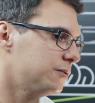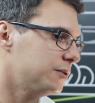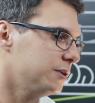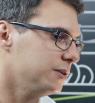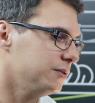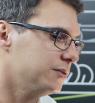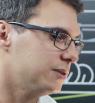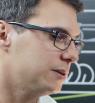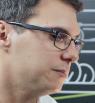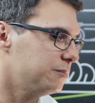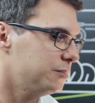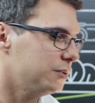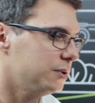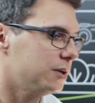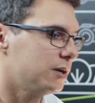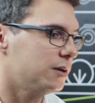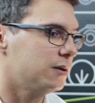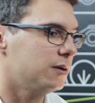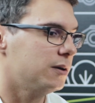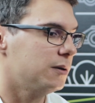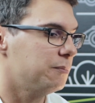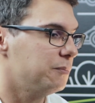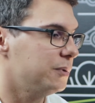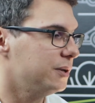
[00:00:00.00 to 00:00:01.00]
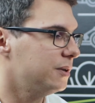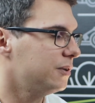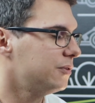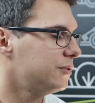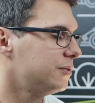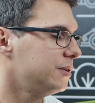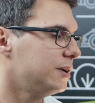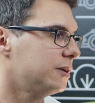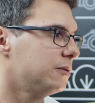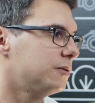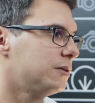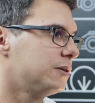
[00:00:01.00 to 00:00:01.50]
for example, a
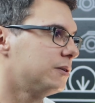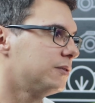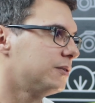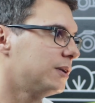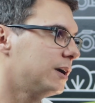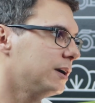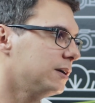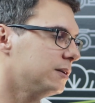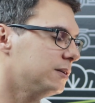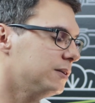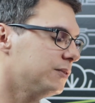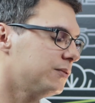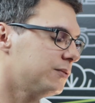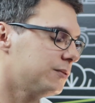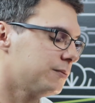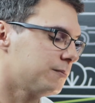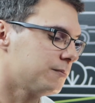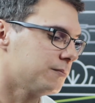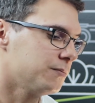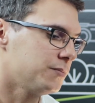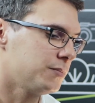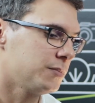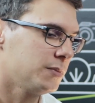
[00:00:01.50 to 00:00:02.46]
pedestrian or a cyclist.